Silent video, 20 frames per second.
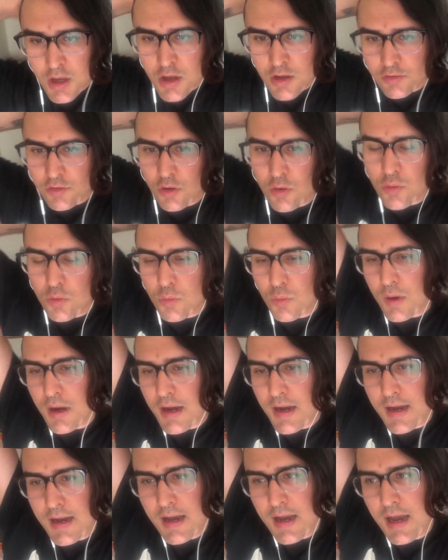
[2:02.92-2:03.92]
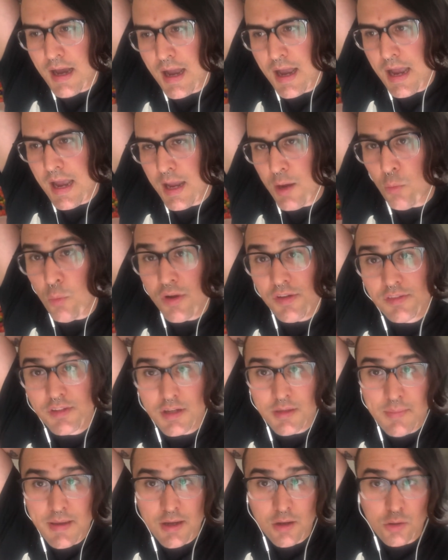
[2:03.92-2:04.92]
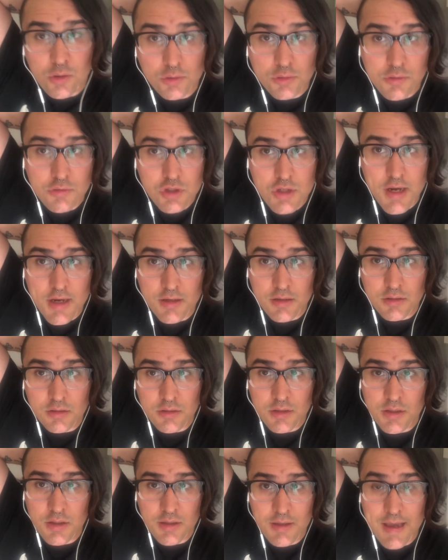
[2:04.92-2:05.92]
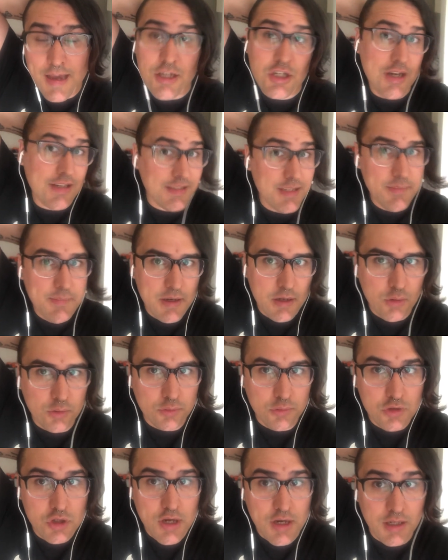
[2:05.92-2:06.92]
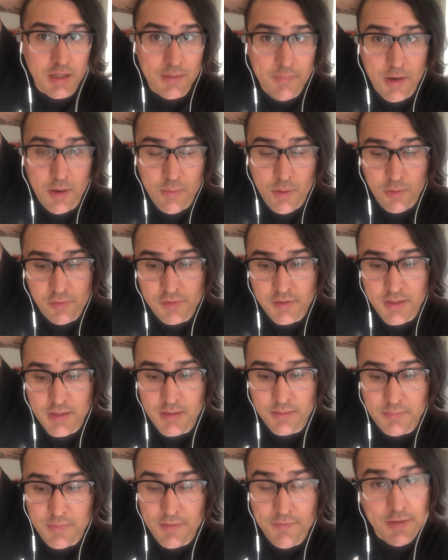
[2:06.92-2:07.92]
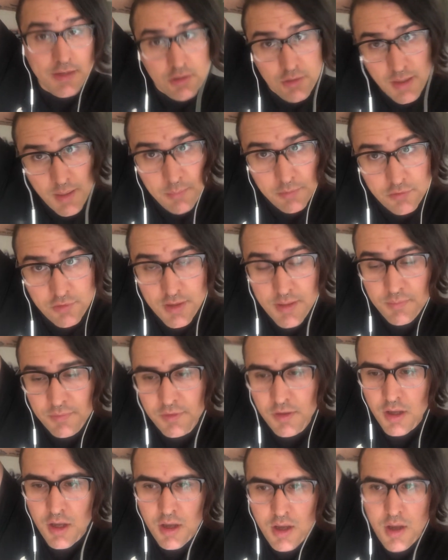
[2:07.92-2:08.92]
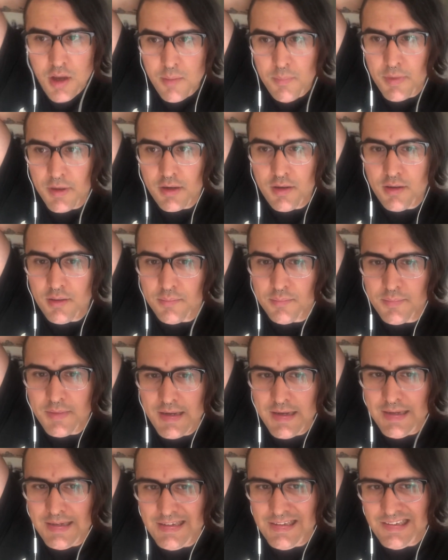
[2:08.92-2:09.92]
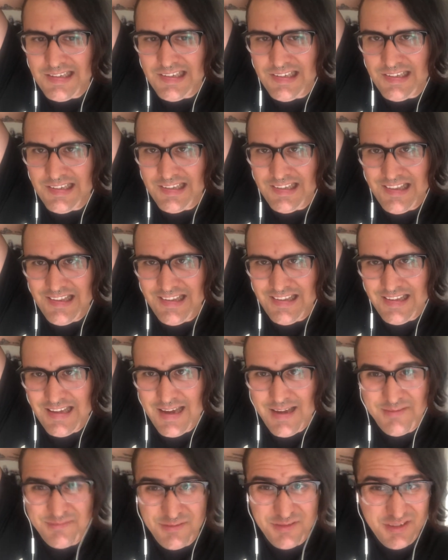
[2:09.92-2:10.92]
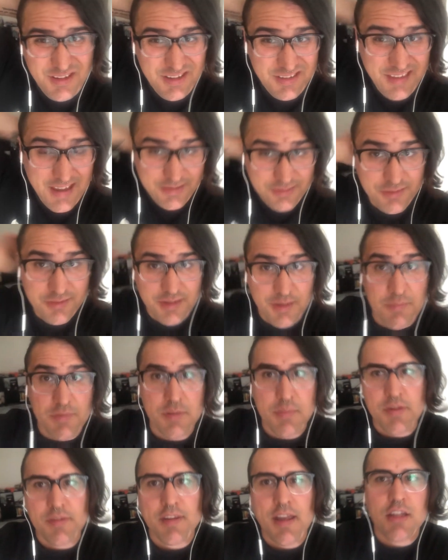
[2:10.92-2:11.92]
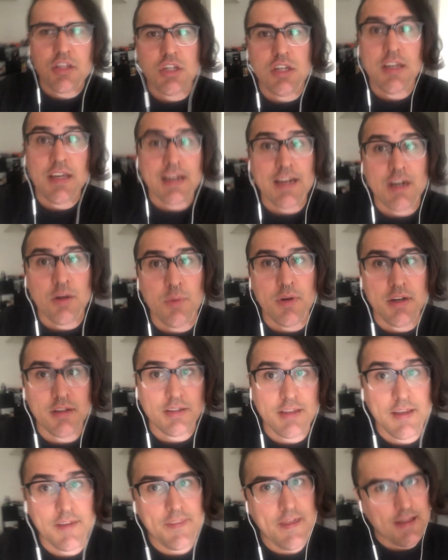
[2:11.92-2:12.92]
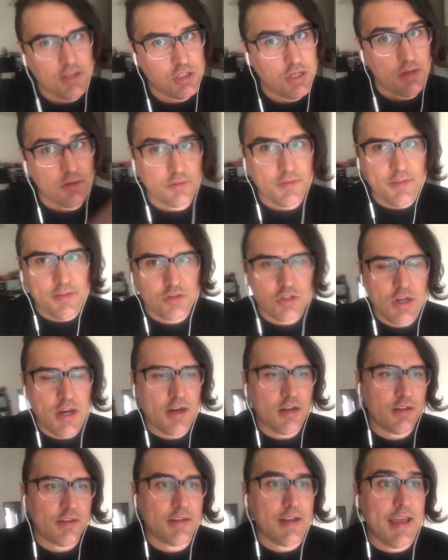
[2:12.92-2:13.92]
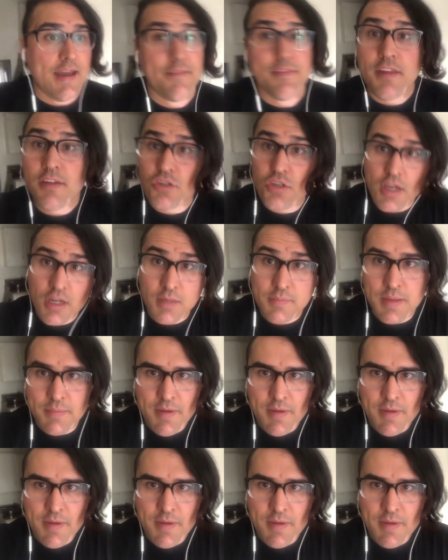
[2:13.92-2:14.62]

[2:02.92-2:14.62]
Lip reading: So I was gonna make a whole new channel. Actually, I did make a whole new channel about posting my video game streams, but that seems to be sketchy, and I don't want to link that channel to this channel and have this channel be